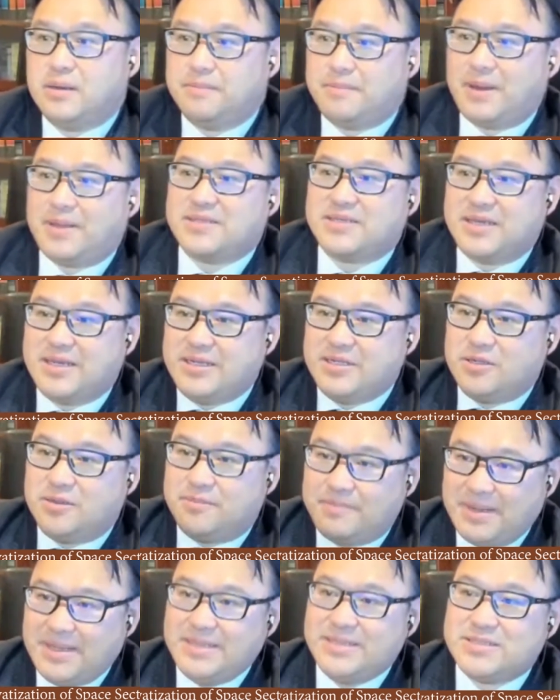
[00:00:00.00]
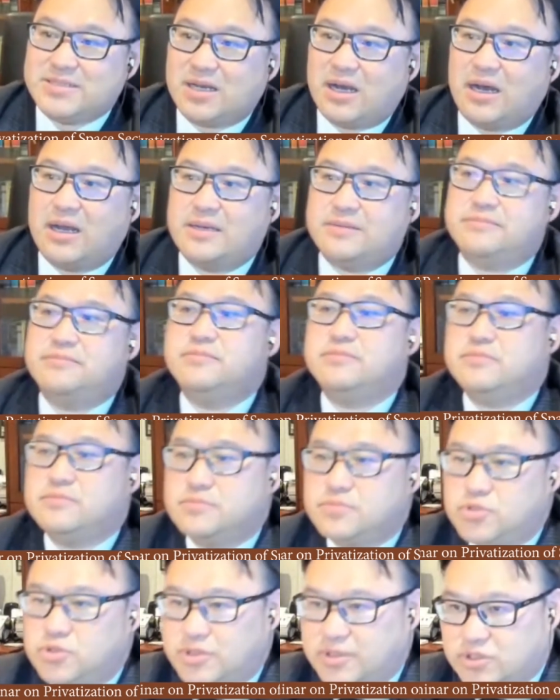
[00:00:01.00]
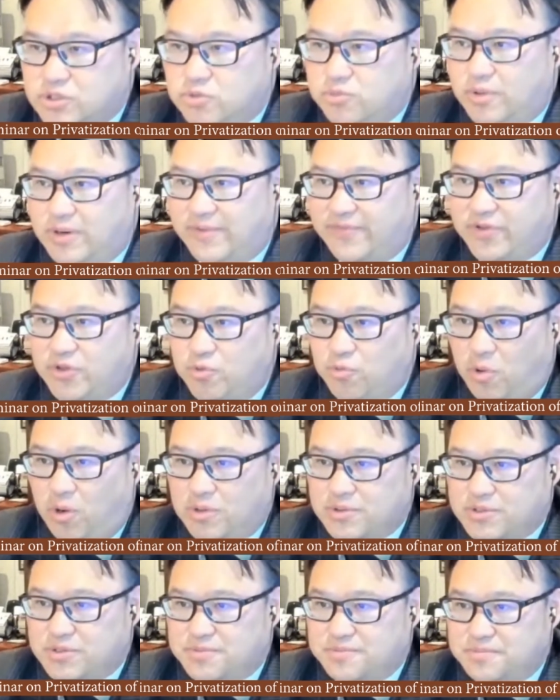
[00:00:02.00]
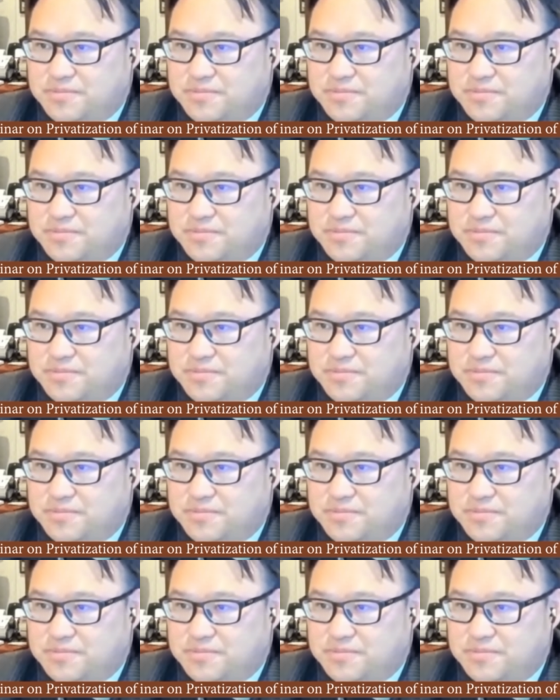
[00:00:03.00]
But in the meantime, you can do whatever you want